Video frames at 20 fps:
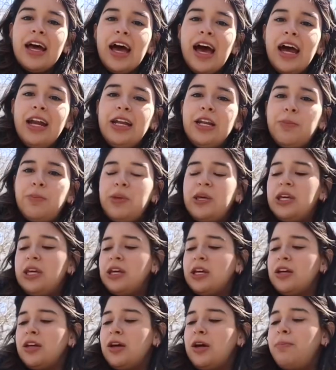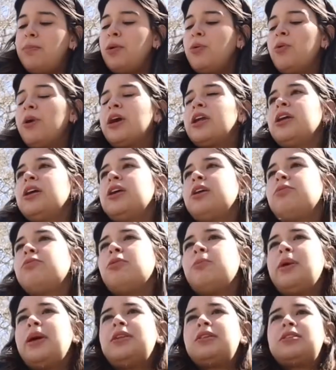I need to pee, but we're gonna
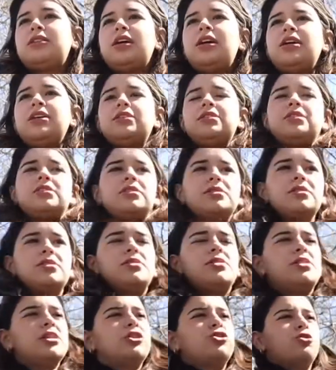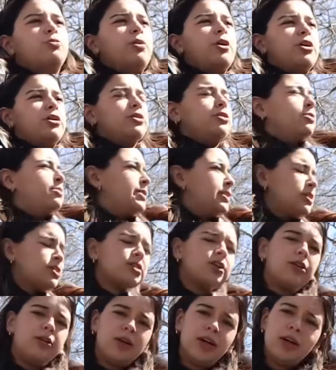romanticize Central Park a little bit,
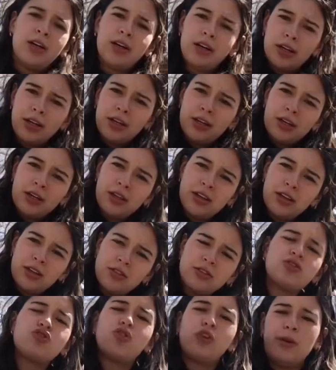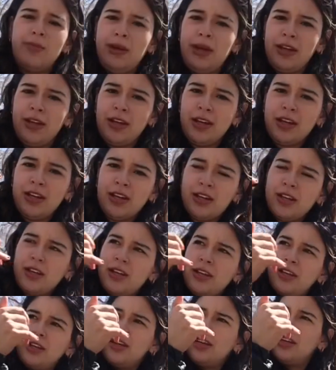so so join me
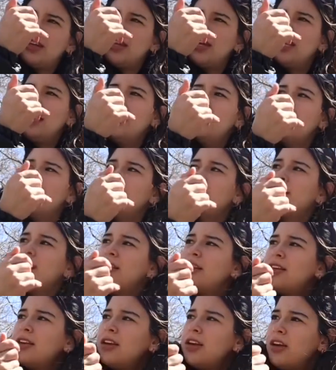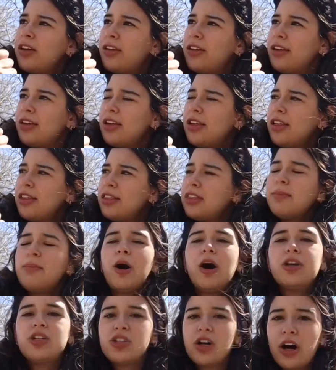in the
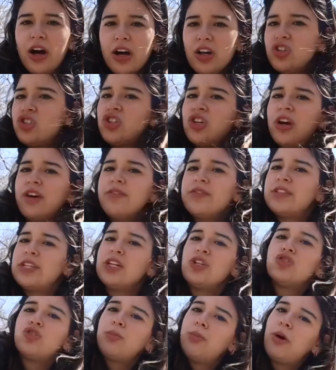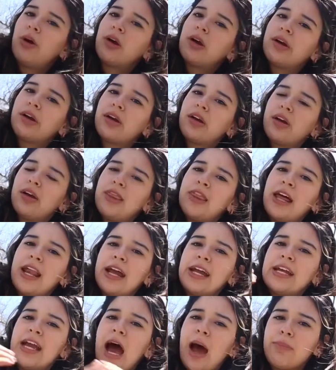montage of Central Park that
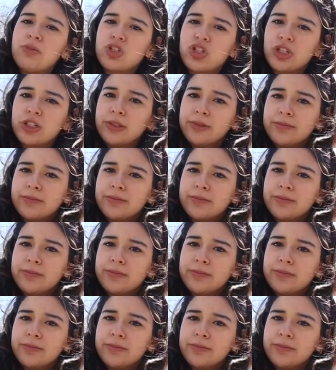I capture.